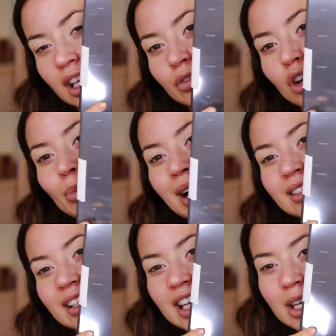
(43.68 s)
if you're bad
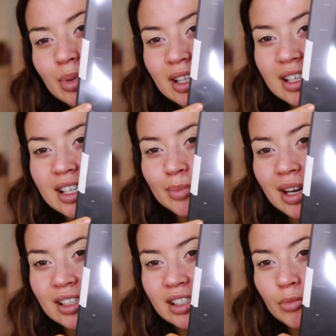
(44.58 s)
at keeping these
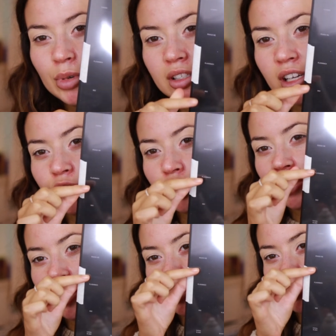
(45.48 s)
plastic bits, I'll just
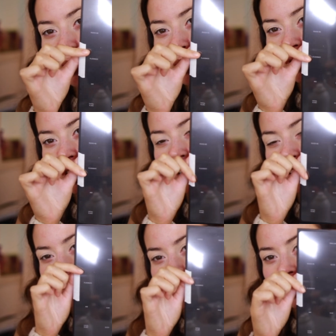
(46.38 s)
tape them onto the